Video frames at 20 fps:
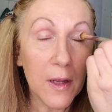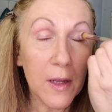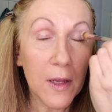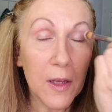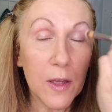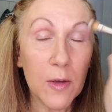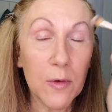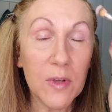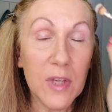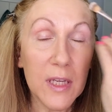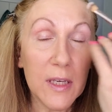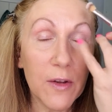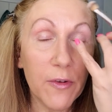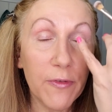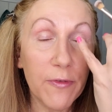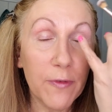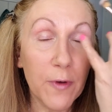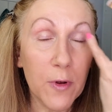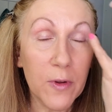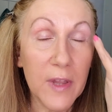you tend to
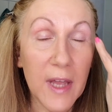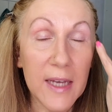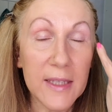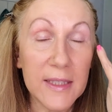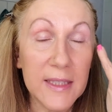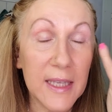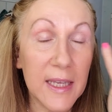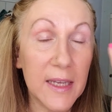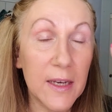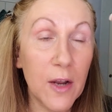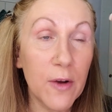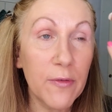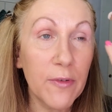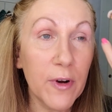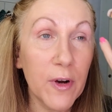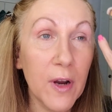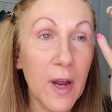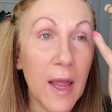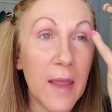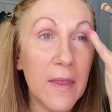fold that skin
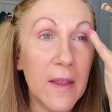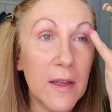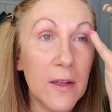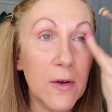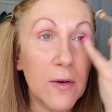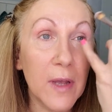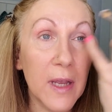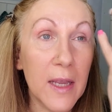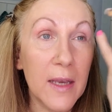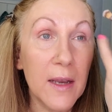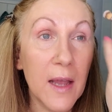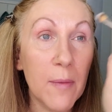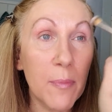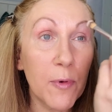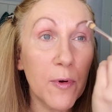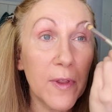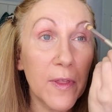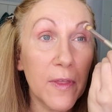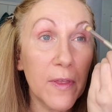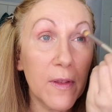over, and then you'll end up
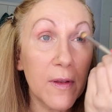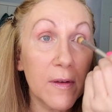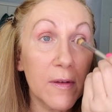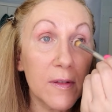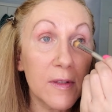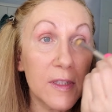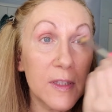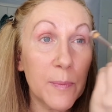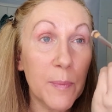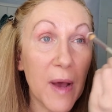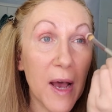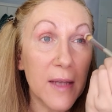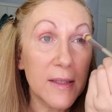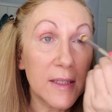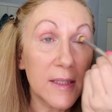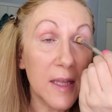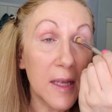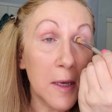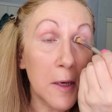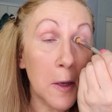with spots
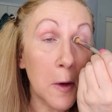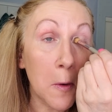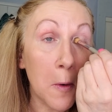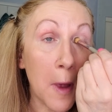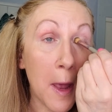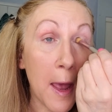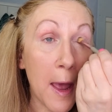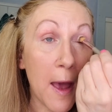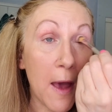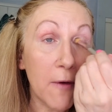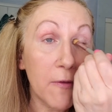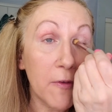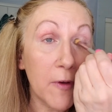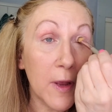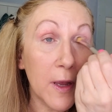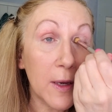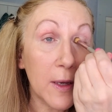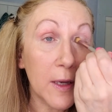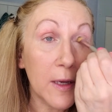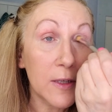that don't have
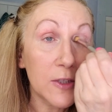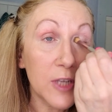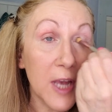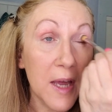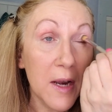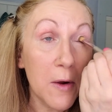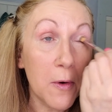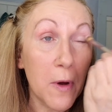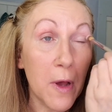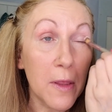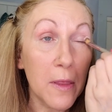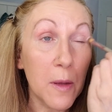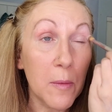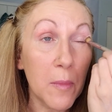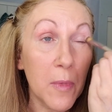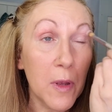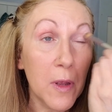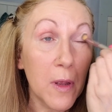any shadow on them,